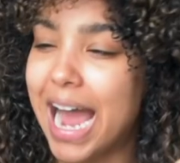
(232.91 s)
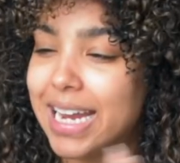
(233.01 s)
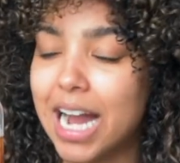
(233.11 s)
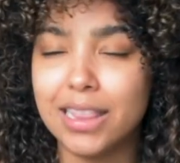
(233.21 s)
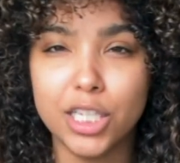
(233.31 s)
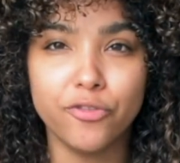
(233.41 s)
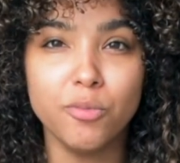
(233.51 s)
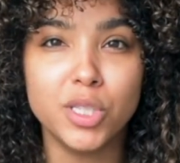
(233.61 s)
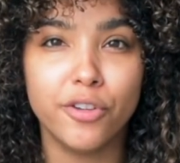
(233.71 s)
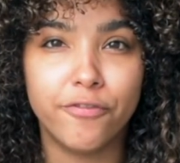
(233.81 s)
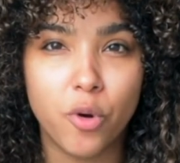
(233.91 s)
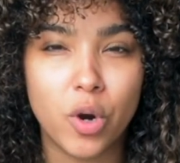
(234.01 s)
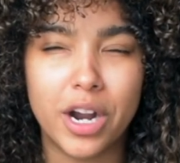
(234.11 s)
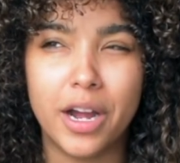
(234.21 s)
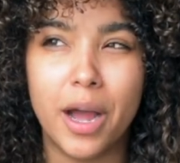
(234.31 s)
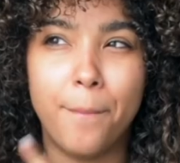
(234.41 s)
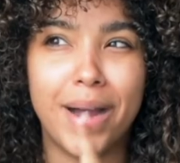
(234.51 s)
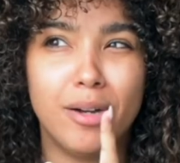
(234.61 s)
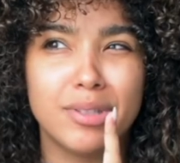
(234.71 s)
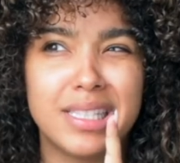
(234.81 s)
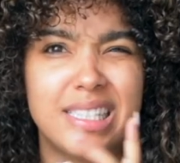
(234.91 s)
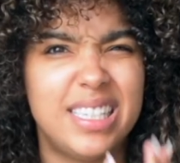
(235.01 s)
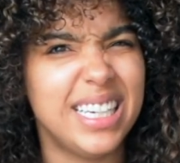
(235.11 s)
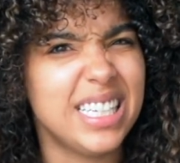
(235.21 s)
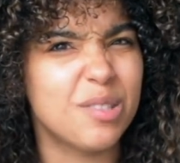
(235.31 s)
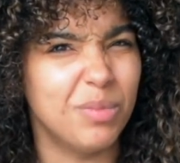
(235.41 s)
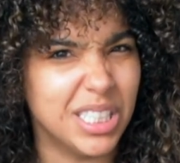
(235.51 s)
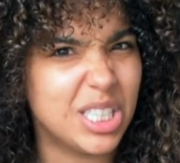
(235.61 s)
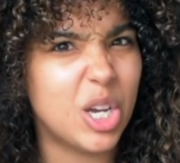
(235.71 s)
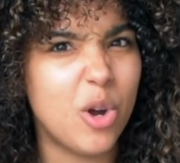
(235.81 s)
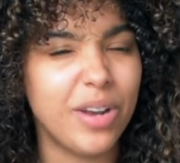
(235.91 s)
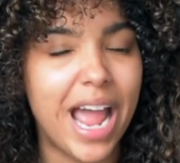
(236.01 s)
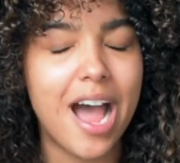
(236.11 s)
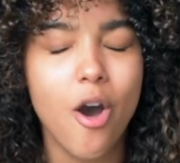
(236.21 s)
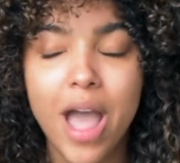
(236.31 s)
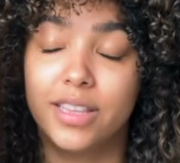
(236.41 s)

I got this from Sephora about six months ago now.